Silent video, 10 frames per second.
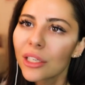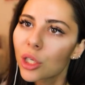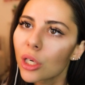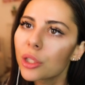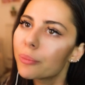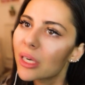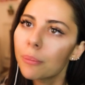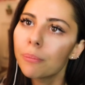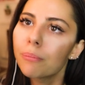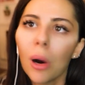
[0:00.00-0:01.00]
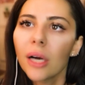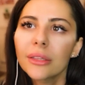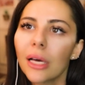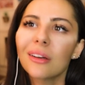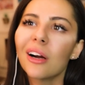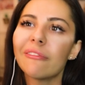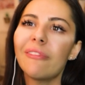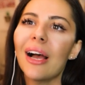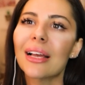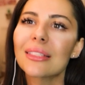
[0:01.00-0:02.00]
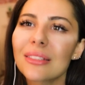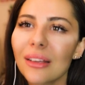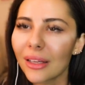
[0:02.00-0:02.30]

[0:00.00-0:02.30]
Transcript: Girl, you better park that car fast.